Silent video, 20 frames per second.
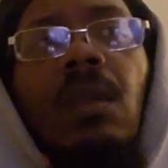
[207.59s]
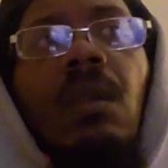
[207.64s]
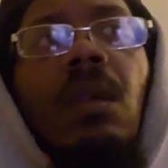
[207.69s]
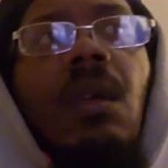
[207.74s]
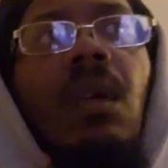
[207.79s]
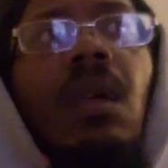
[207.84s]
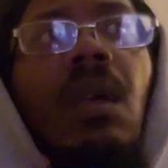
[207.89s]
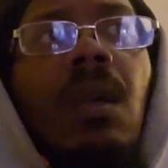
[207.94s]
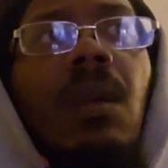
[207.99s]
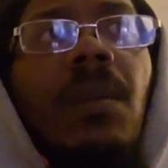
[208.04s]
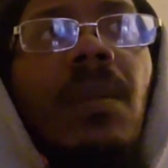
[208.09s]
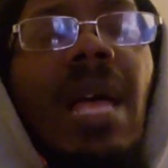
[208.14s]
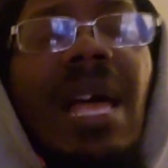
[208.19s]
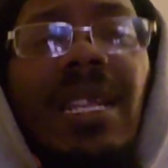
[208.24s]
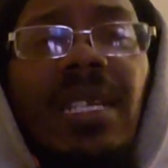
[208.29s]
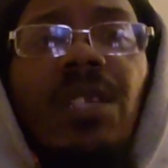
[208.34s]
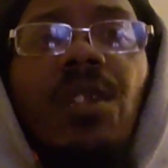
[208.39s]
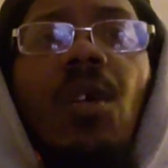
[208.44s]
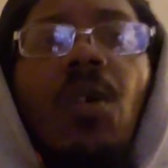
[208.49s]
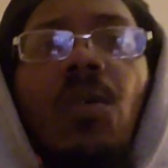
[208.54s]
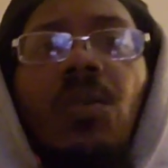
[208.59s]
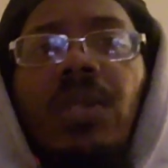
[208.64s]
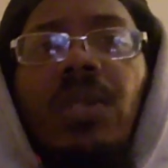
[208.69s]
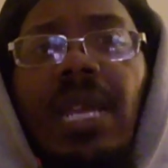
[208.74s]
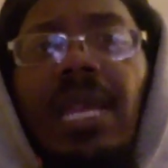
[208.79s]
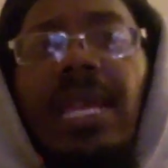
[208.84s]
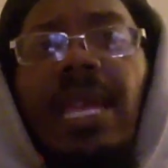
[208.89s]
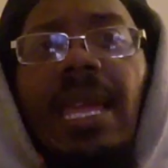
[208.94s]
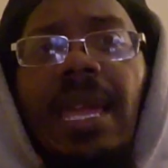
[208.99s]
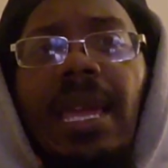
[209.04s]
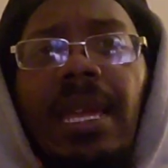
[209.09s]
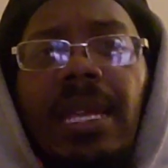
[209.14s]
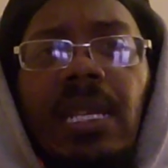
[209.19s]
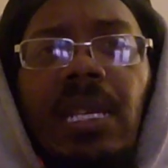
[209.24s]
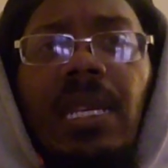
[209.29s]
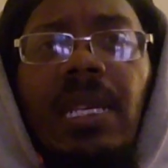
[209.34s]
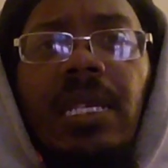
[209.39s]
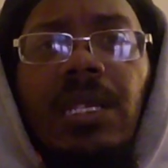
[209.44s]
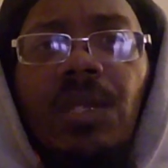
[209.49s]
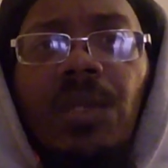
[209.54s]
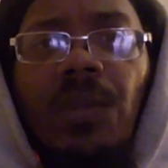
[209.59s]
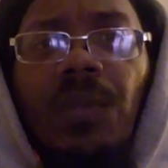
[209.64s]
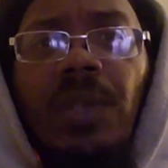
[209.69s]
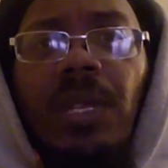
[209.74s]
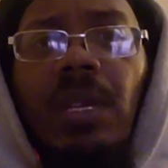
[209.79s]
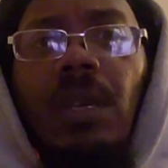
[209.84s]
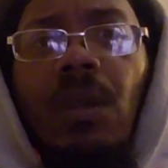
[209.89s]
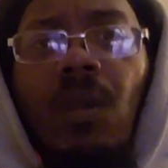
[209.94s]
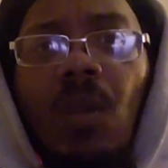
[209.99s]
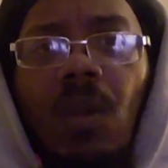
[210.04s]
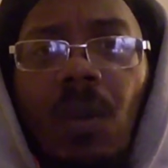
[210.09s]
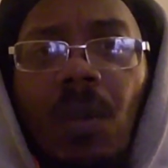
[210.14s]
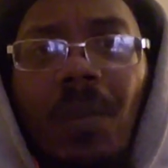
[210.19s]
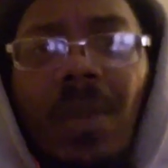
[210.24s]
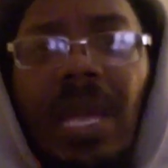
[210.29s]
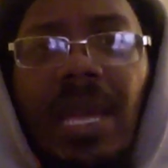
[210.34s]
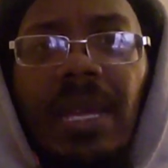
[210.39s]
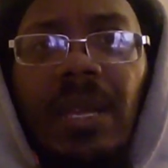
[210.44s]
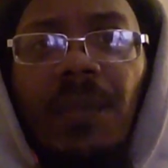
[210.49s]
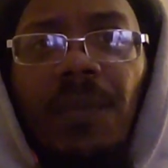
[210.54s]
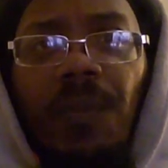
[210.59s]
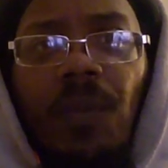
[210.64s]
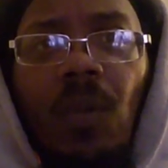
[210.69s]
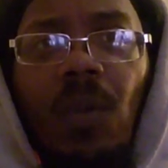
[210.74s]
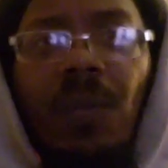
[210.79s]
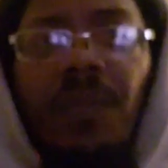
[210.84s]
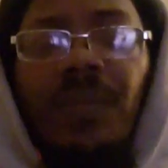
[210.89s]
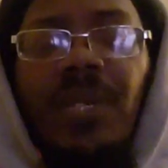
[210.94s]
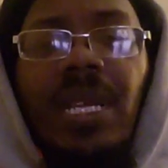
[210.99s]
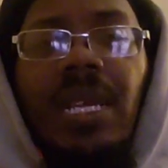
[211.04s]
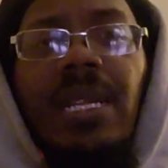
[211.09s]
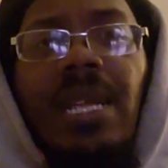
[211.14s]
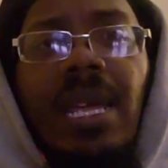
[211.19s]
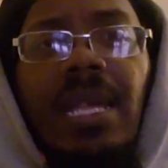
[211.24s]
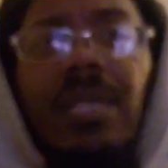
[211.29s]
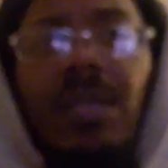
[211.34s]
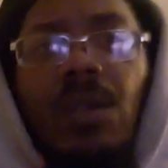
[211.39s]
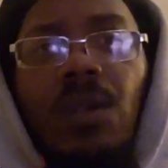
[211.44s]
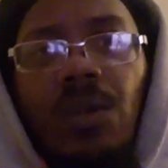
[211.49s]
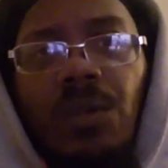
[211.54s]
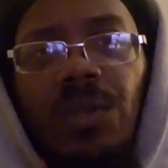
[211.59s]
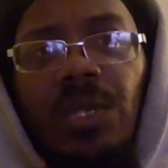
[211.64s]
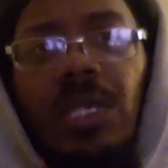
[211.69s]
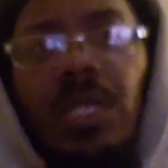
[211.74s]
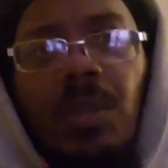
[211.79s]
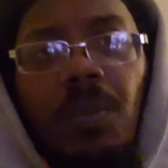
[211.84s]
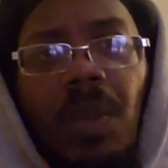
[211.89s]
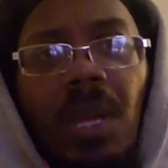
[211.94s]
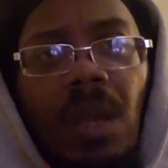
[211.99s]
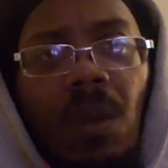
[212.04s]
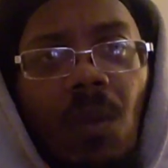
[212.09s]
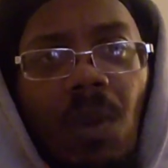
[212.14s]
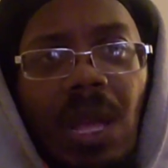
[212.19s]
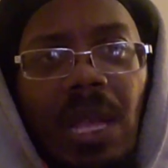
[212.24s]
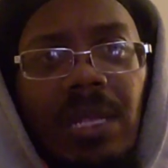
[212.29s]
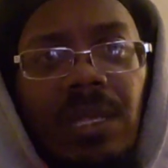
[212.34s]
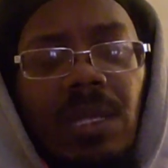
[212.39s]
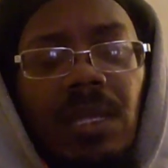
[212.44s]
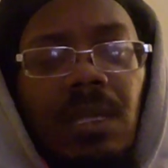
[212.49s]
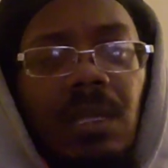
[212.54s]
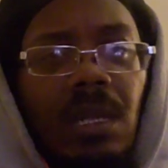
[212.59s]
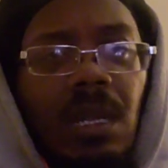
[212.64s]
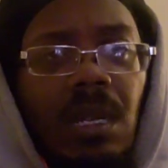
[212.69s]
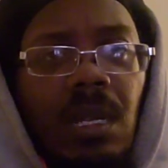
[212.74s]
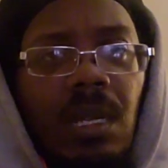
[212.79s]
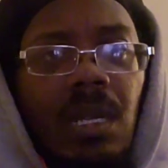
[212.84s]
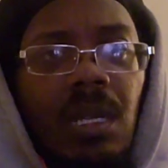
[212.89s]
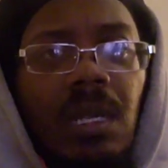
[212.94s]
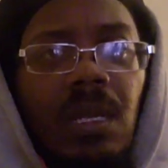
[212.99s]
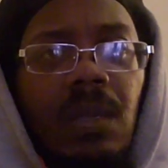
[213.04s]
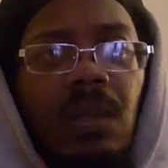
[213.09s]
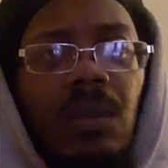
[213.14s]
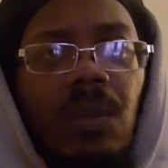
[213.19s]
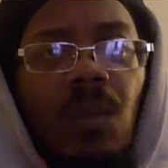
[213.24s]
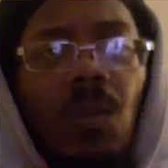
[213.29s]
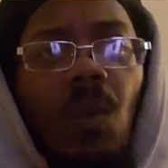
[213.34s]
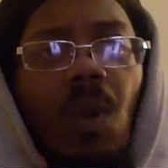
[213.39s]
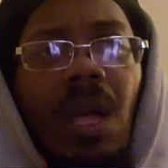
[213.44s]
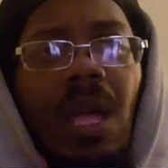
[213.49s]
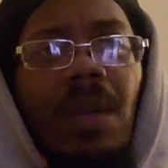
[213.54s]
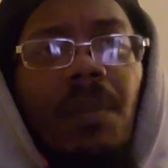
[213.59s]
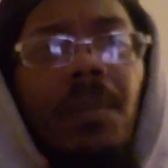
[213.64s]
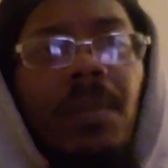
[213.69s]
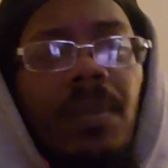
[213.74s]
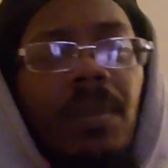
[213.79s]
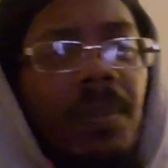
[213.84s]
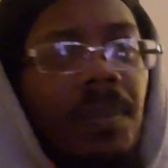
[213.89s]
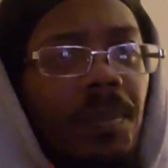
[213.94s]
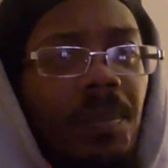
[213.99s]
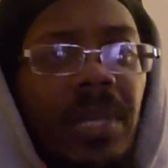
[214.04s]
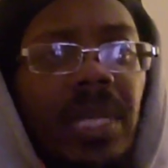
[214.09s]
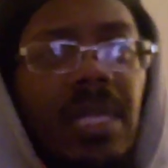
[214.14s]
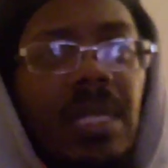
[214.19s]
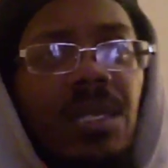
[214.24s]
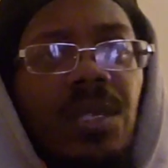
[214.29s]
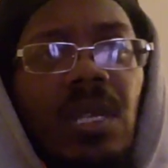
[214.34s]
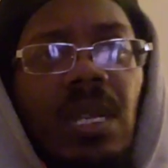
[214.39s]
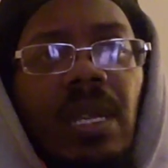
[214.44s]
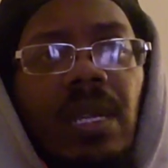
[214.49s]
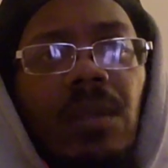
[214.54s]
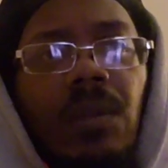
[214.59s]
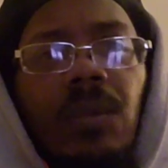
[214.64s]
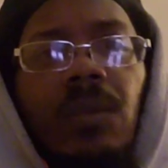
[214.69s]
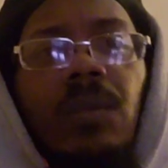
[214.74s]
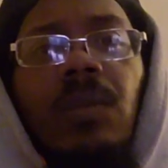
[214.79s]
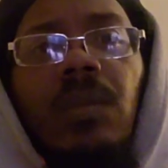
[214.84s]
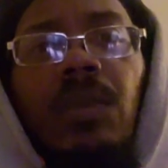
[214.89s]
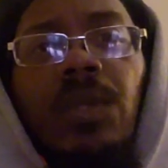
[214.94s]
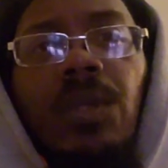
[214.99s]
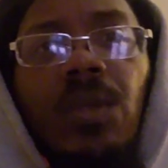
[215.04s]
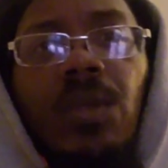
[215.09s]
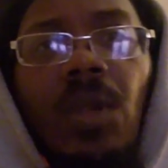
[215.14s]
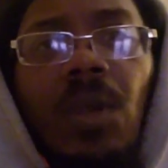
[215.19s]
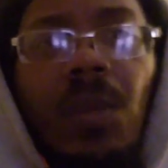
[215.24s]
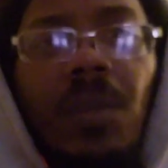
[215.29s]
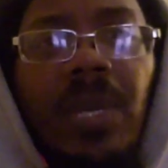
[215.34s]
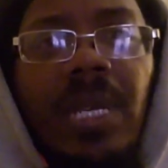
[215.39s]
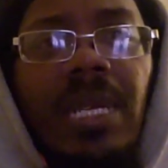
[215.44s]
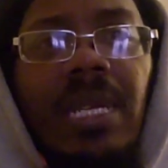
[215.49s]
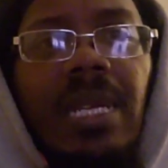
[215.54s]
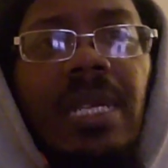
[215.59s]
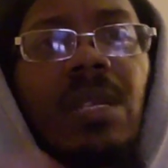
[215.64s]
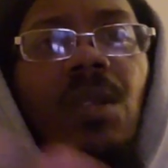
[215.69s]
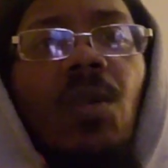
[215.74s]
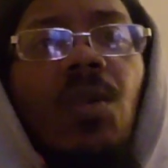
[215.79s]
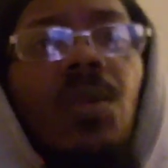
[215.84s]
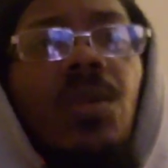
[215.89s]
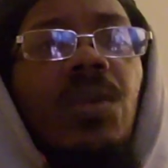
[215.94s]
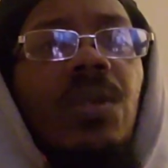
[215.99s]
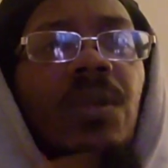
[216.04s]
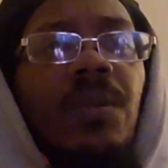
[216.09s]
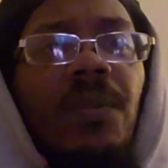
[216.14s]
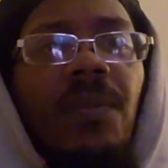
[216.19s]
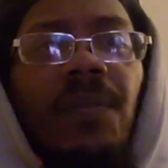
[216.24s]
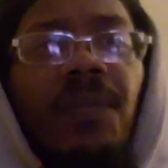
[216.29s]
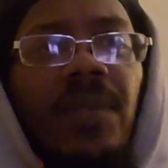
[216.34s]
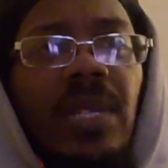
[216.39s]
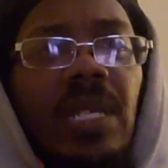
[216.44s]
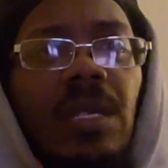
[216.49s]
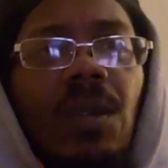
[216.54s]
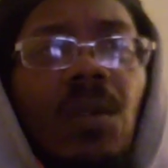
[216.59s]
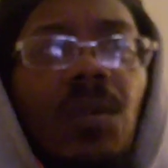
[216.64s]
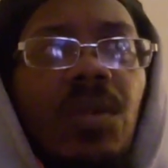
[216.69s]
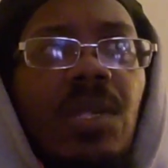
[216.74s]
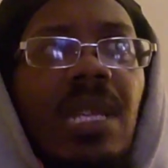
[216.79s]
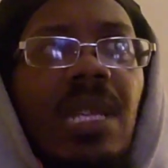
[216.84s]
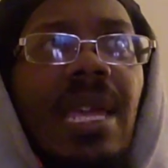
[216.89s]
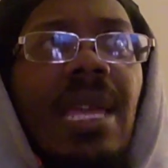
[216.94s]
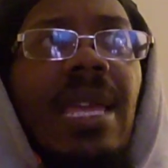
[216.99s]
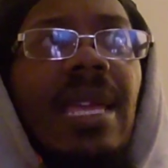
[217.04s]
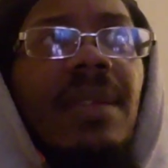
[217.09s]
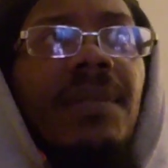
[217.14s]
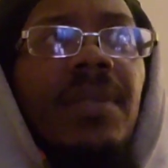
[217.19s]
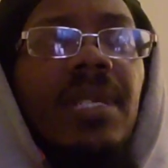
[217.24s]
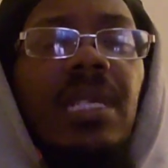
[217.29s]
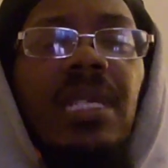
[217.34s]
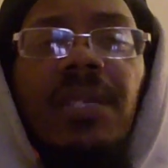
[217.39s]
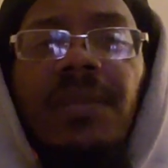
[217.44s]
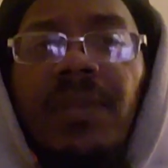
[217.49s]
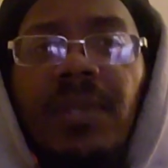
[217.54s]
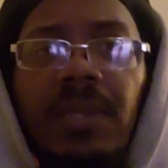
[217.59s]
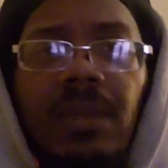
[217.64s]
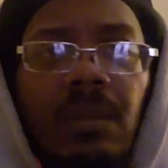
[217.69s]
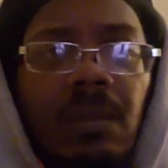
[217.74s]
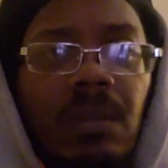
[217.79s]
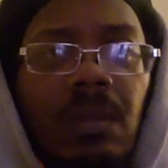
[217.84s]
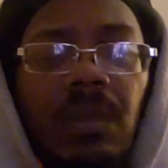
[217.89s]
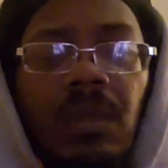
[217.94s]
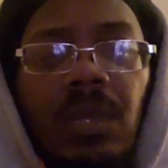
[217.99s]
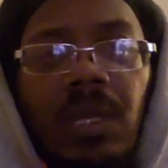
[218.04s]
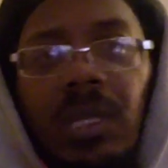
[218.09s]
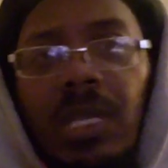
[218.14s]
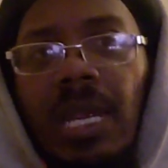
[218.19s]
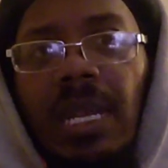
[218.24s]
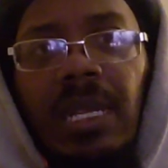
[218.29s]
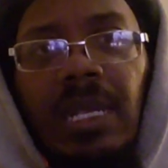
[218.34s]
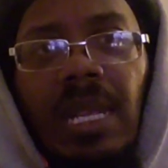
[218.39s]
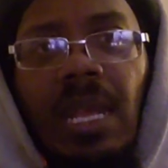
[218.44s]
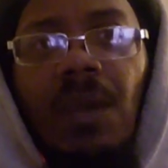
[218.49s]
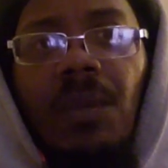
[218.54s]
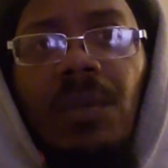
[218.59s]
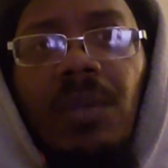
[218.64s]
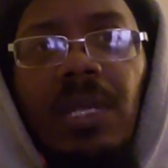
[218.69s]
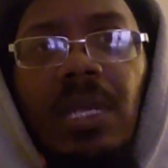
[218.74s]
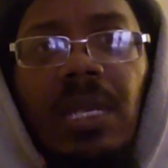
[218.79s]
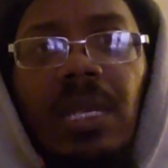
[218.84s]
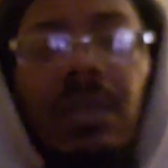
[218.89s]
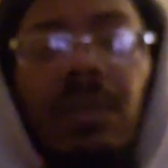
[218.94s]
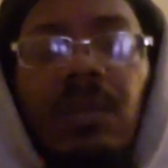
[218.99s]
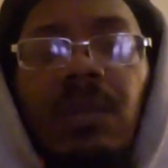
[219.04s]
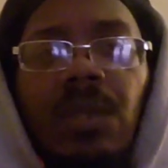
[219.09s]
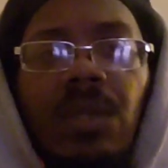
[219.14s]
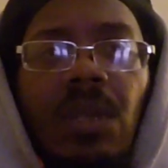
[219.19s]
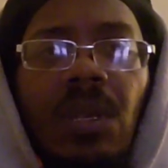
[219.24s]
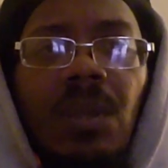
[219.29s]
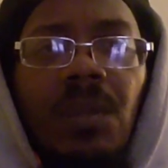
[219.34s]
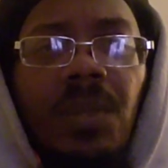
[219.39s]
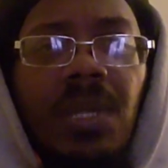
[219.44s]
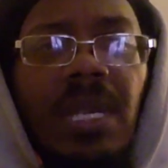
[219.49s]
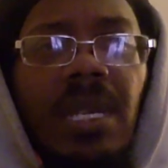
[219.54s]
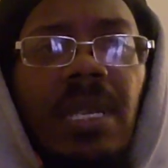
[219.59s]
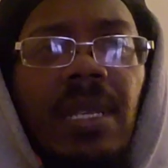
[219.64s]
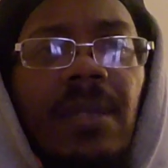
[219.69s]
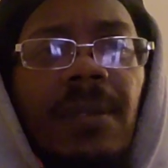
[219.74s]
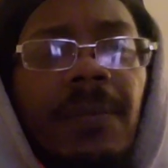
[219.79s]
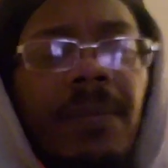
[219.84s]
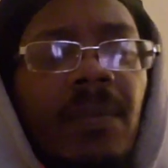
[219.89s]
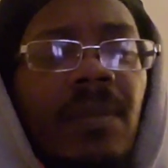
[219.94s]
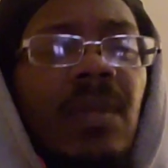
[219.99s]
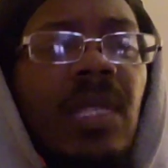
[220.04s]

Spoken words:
I know they had a history of going back and forth. That I know just by watching YP channel. You know what I mean? And those videos I haven't even checked out yet. You know what I'm saying?